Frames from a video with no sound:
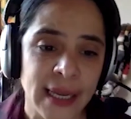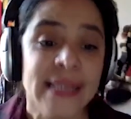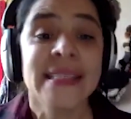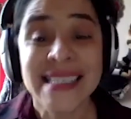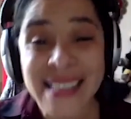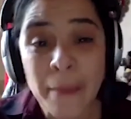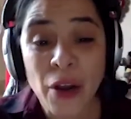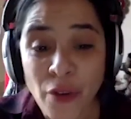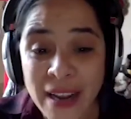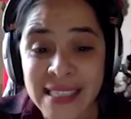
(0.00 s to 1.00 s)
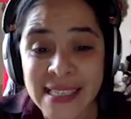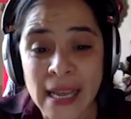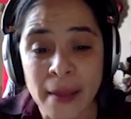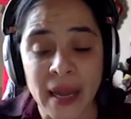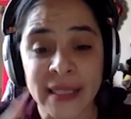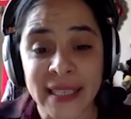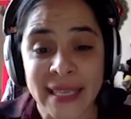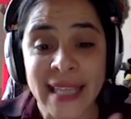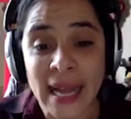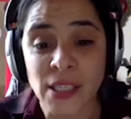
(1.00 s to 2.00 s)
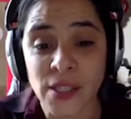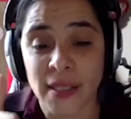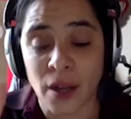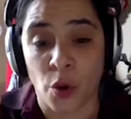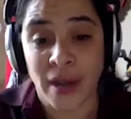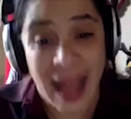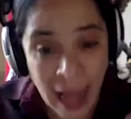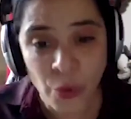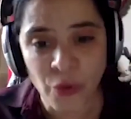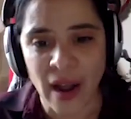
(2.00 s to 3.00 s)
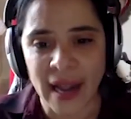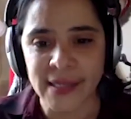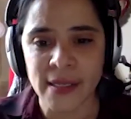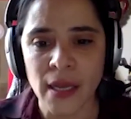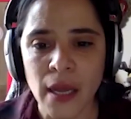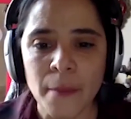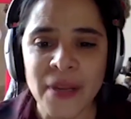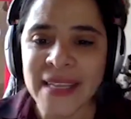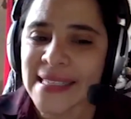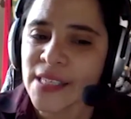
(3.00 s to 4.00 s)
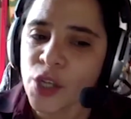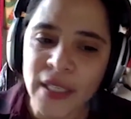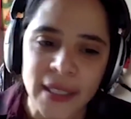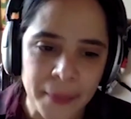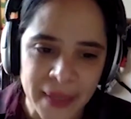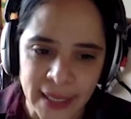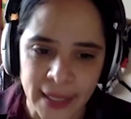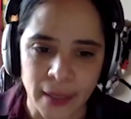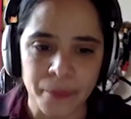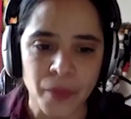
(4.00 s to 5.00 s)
systemic racism and the attacks on our rights. But this is only the beginning.